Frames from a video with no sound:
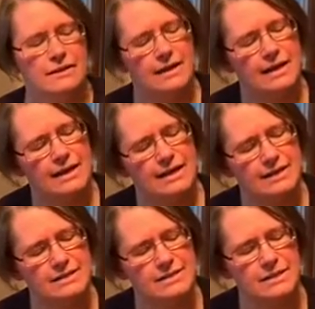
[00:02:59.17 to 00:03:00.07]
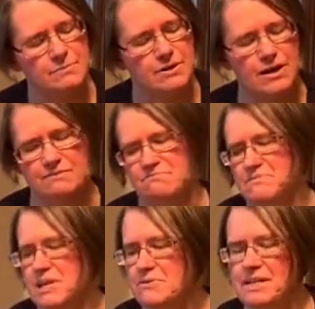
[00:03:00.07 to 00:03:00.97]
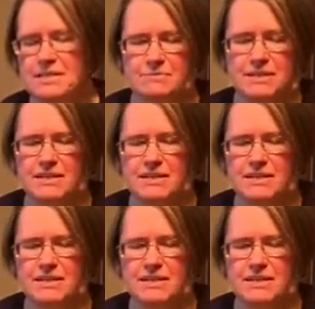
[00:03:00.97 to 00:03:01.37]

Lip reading: and snip it off. Don't need to be